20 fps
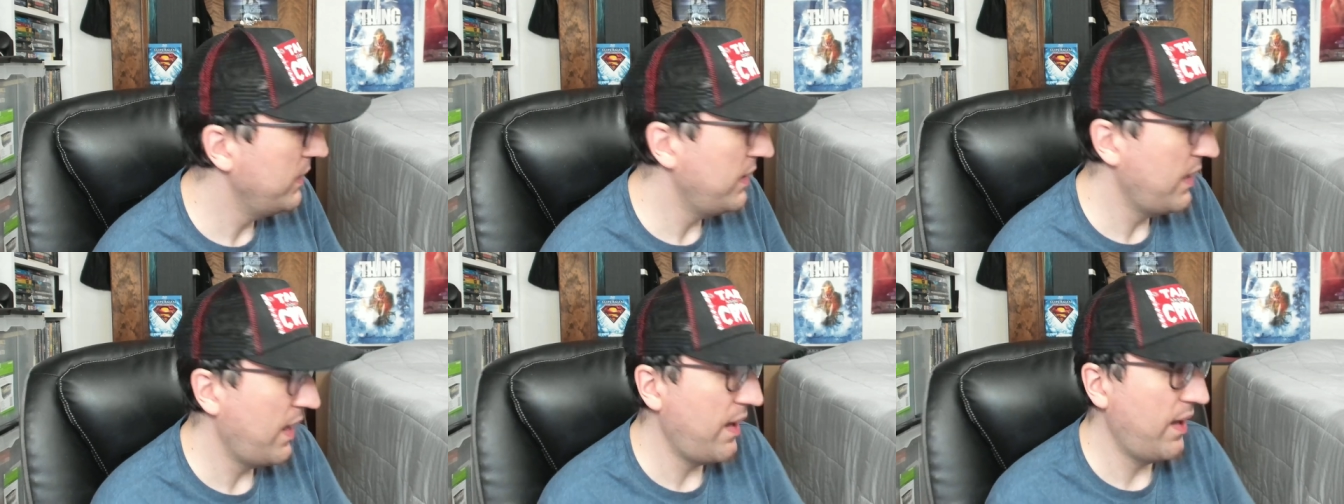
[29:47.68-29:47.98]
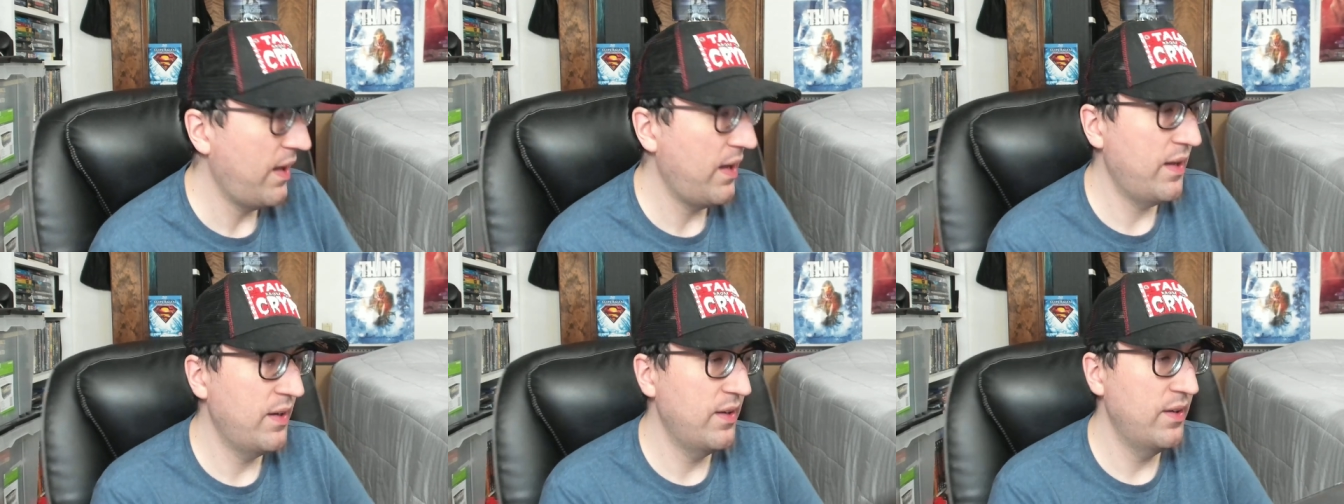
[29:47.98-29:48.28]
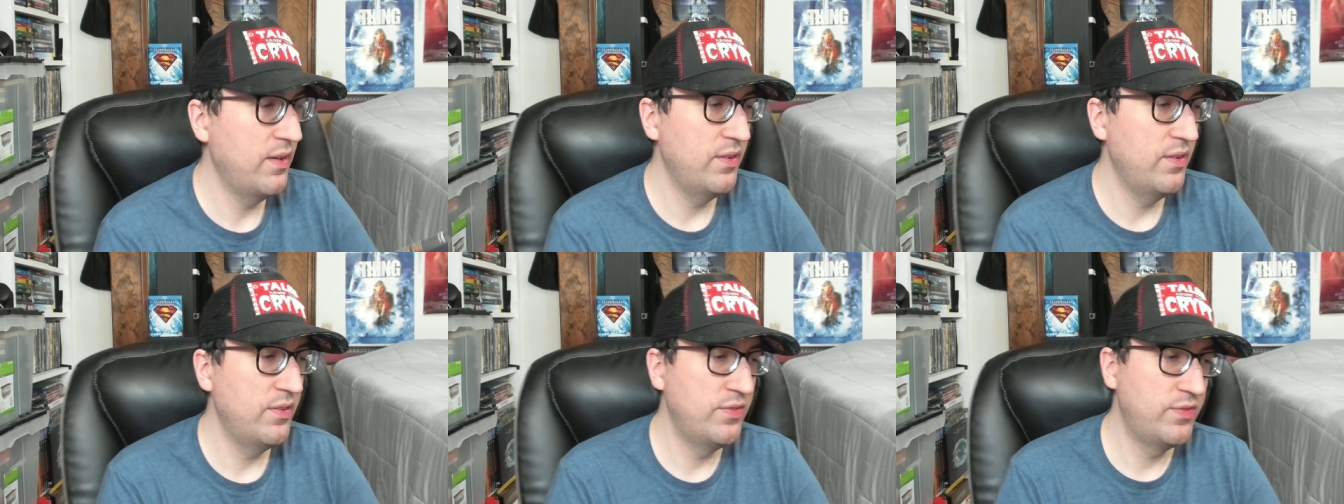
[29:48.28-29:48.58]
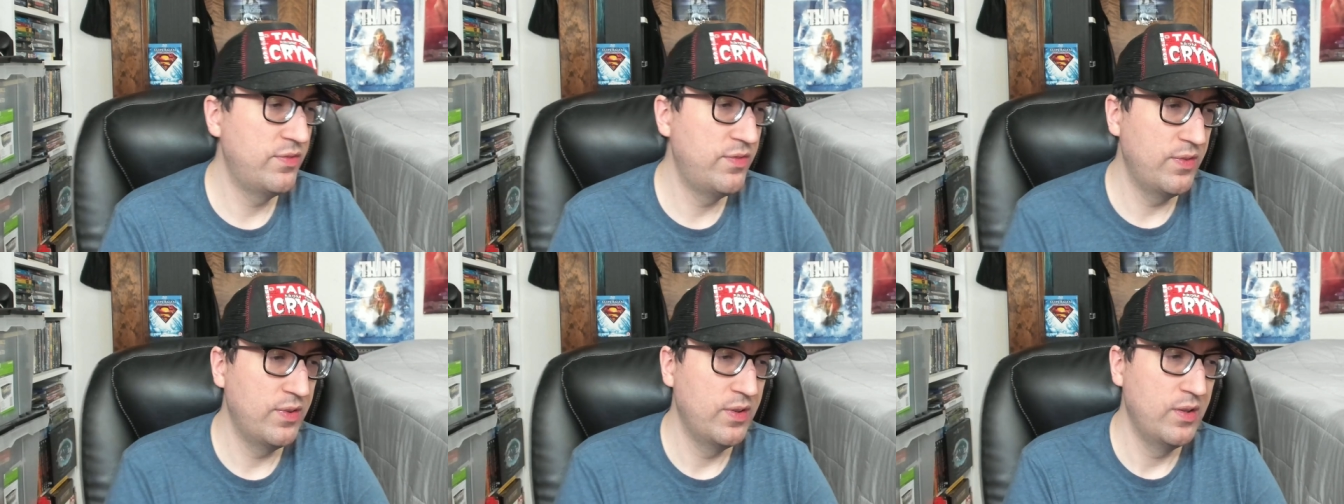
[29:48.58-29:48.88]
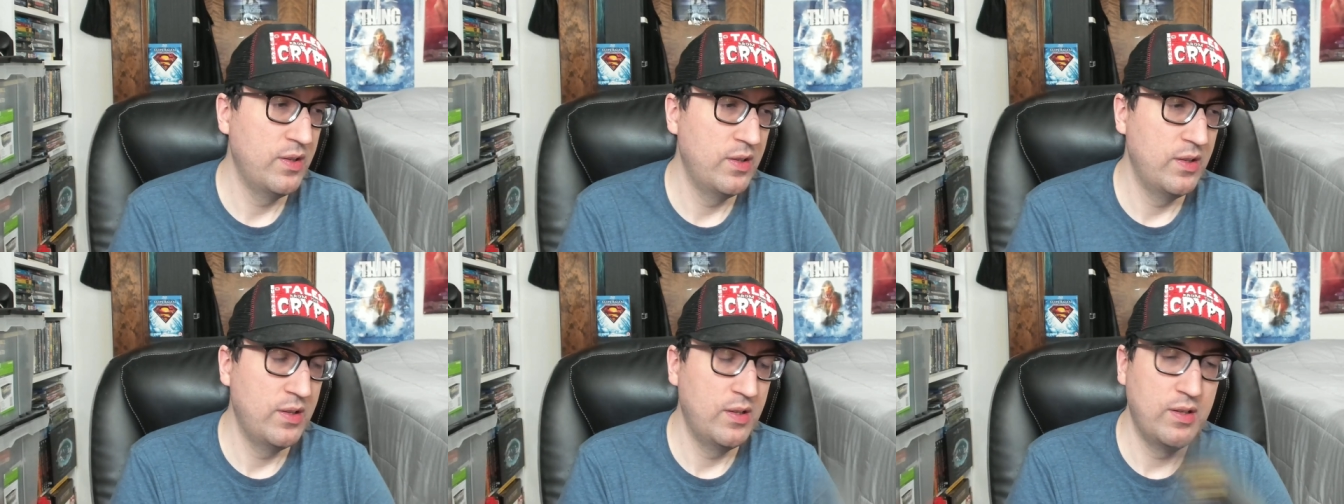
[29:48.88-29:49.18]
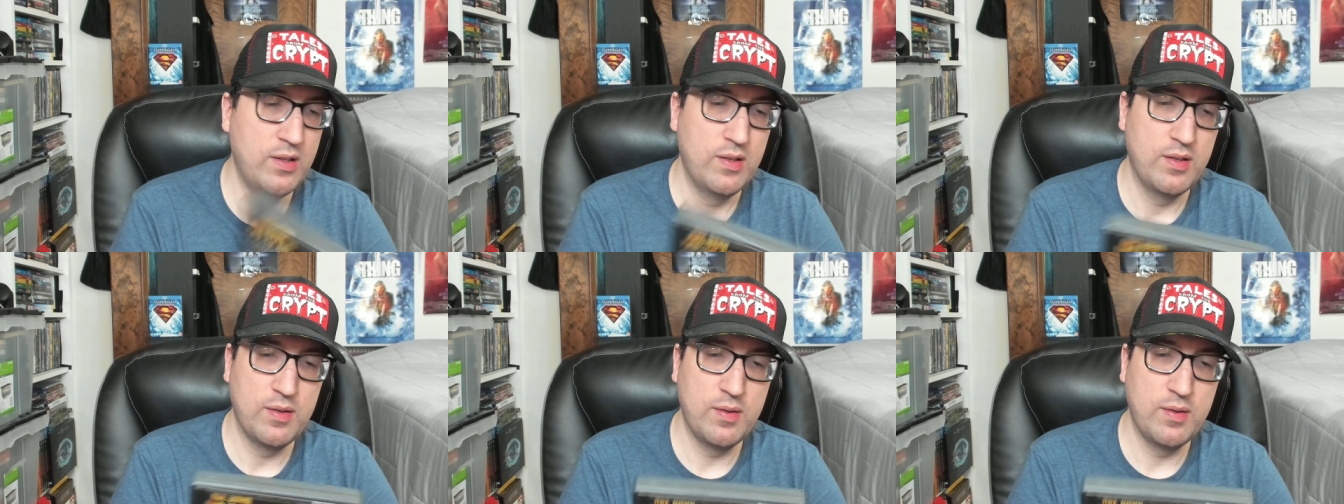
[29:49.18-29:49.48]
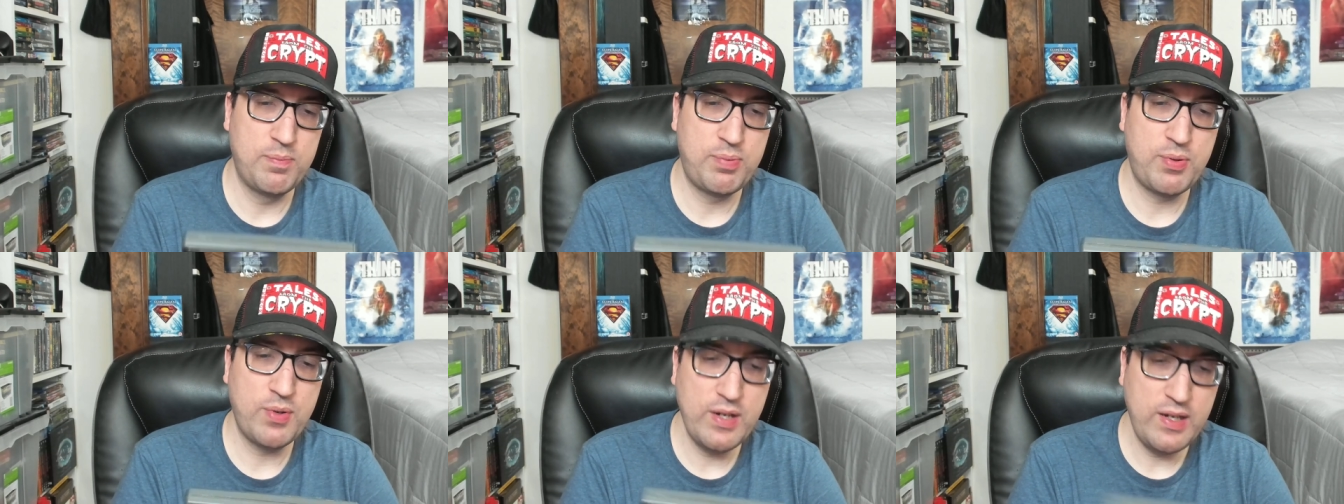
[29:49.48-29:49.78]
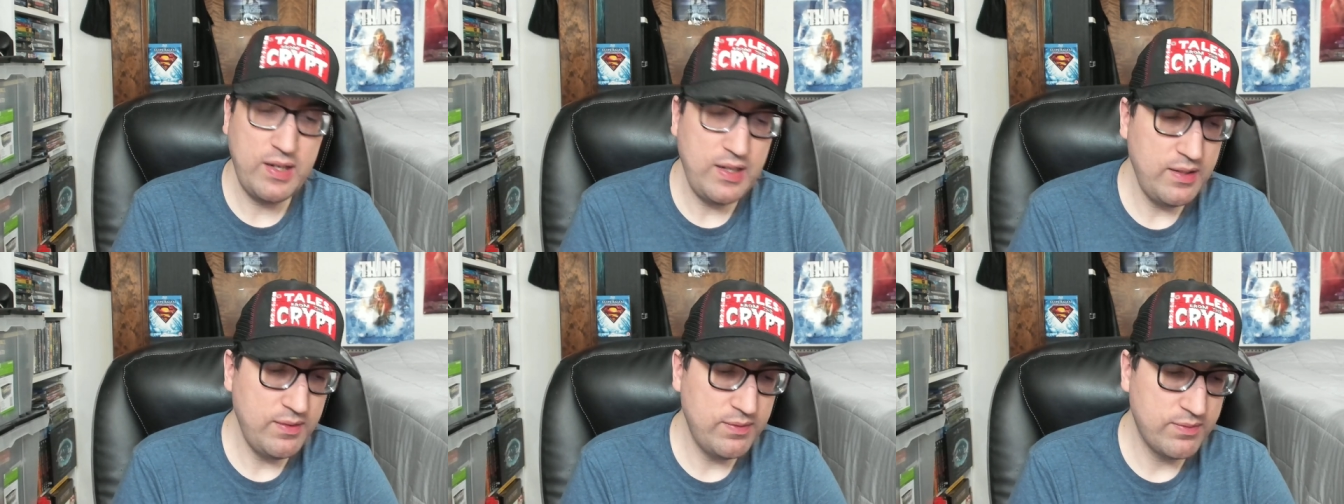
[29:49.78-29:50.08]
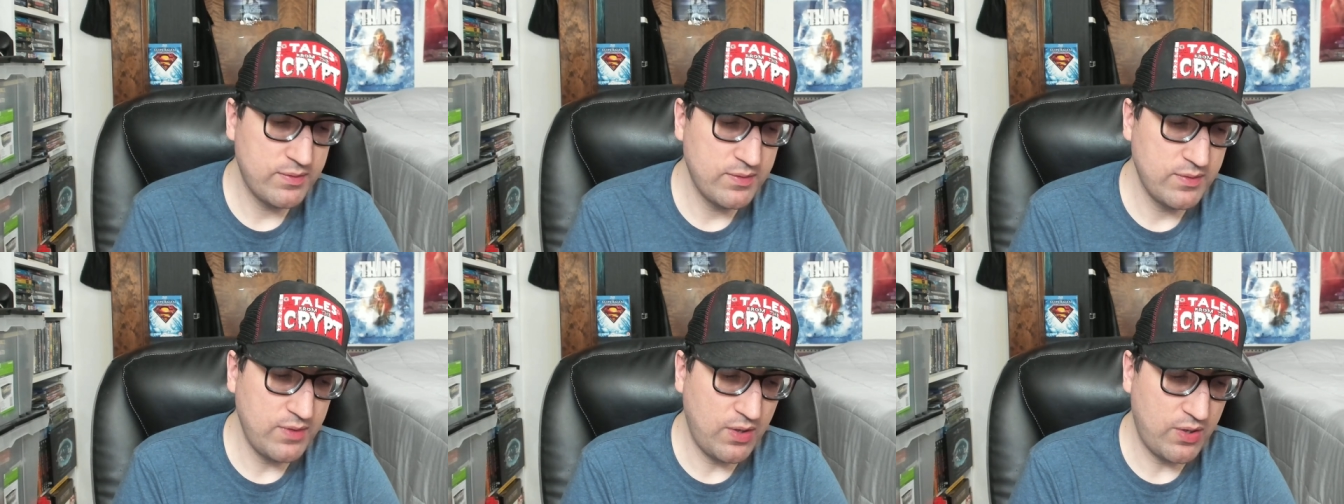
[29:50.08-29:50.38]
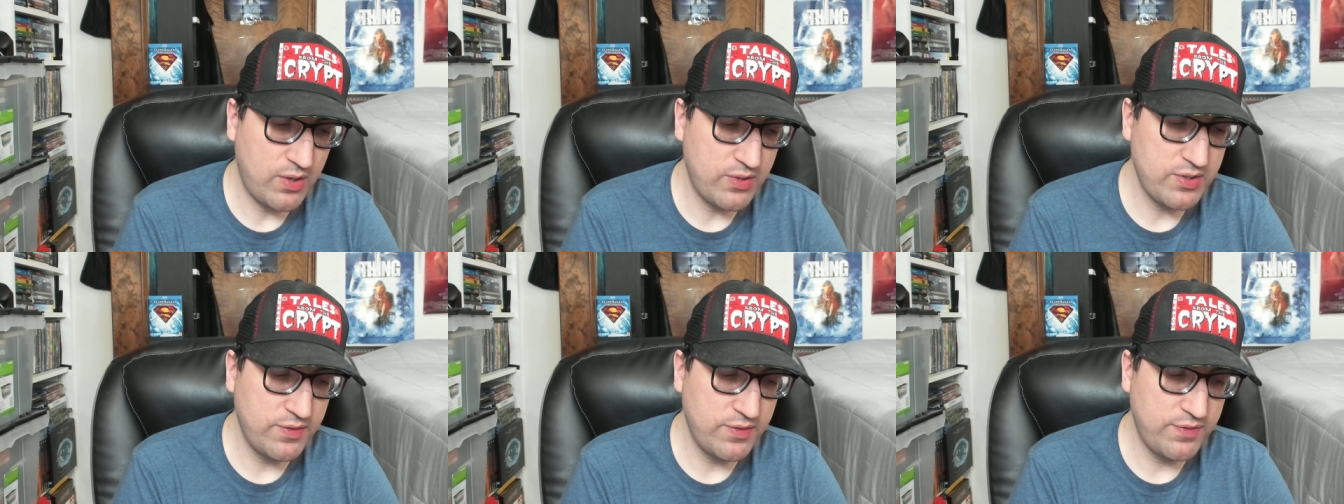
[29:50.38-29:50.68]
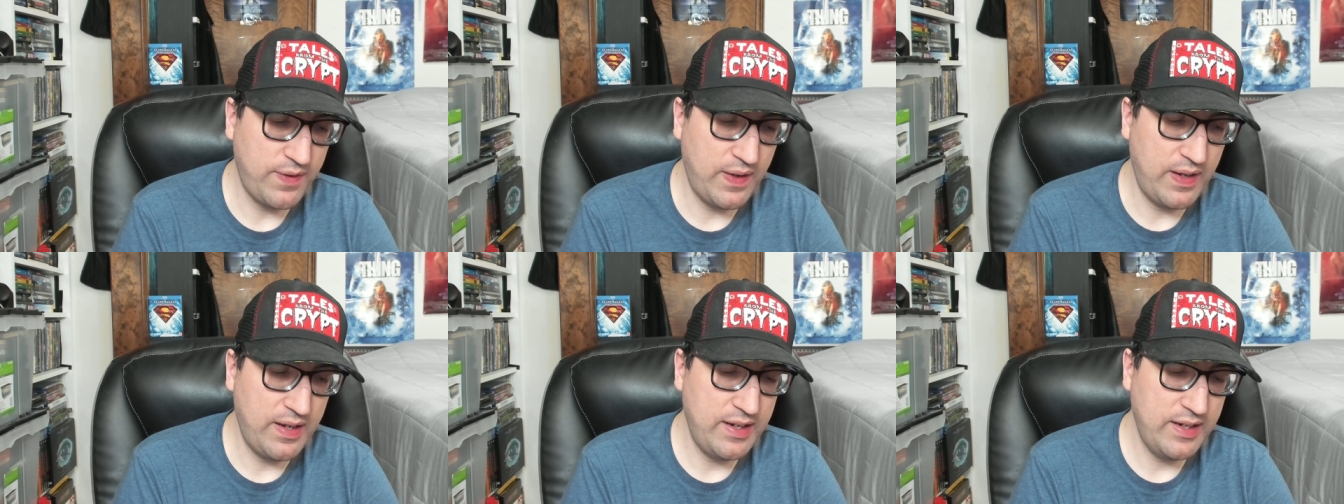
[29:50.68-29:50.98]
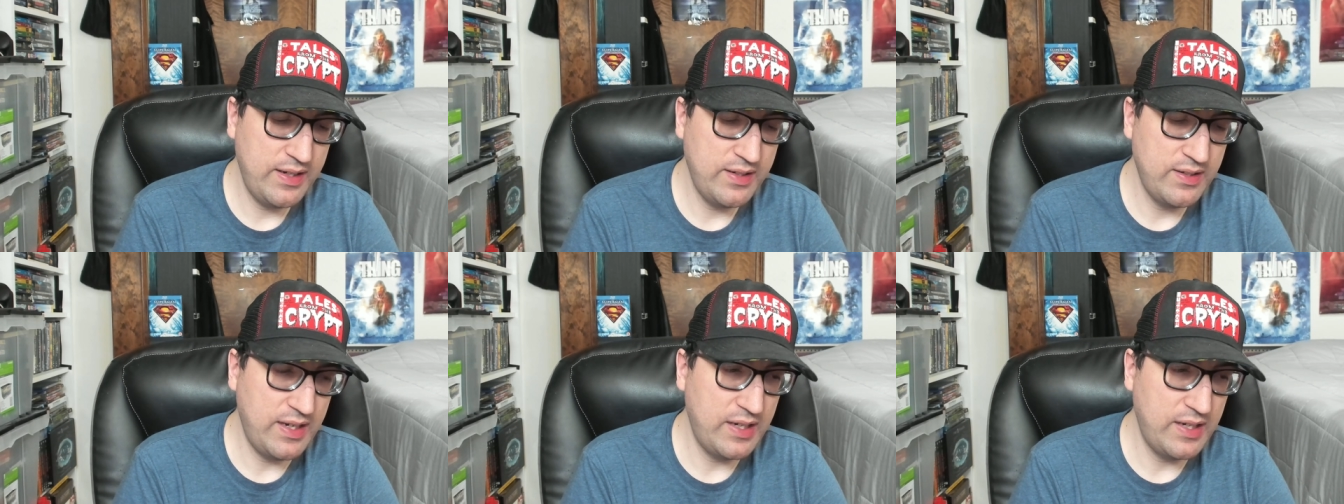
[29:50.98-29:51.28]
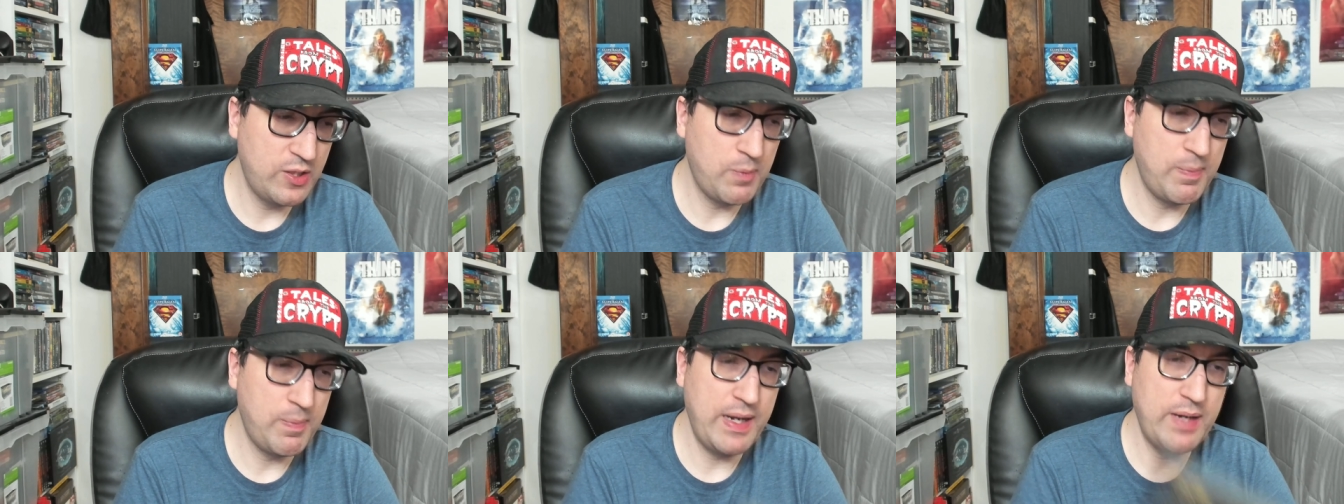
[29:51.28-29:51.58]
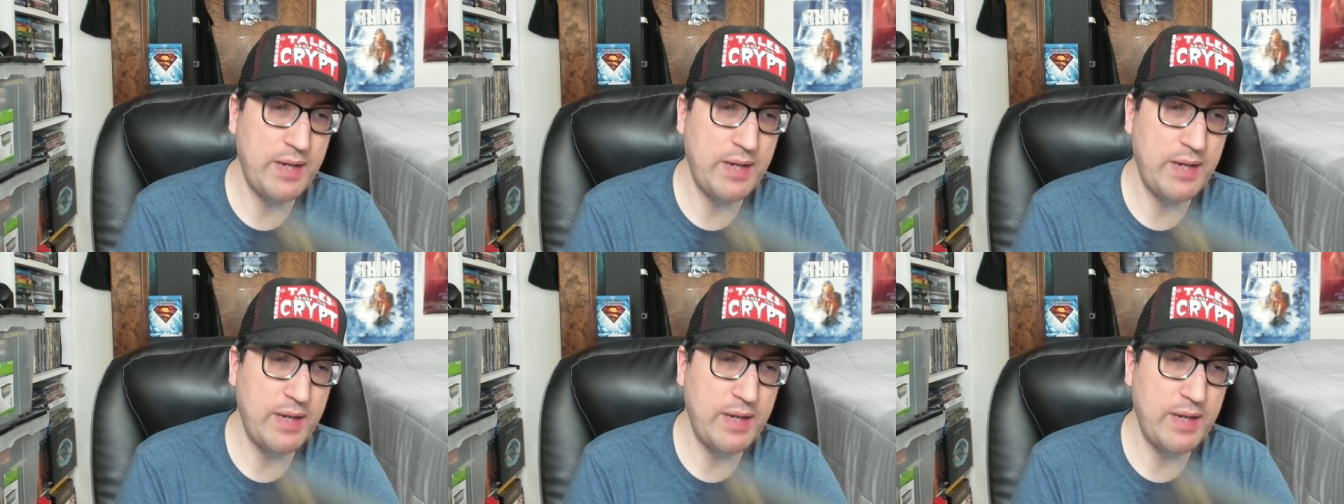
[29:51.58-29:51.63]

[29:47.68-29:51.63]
have a pretty hard to find Anchor Bay